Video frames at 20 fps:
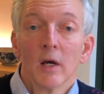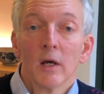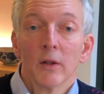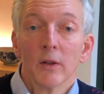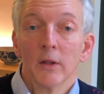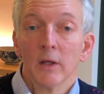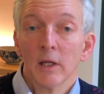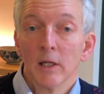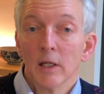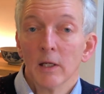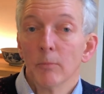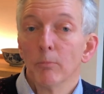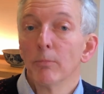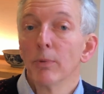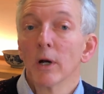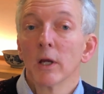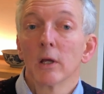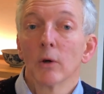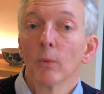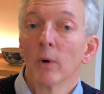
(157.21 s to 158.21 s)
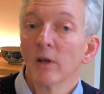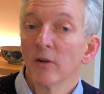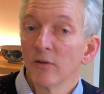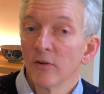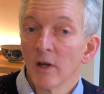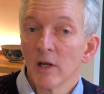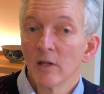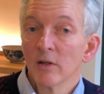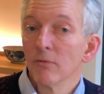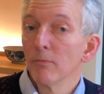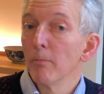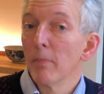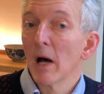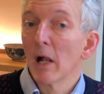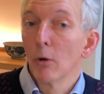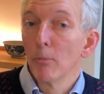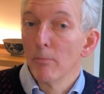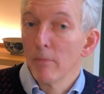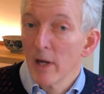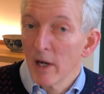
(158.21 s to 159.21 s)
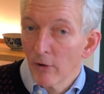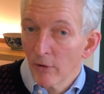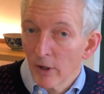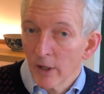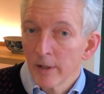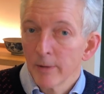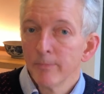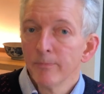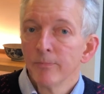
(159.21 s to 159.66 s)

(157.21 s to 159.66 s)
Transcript: the breakaway state of Palmyra,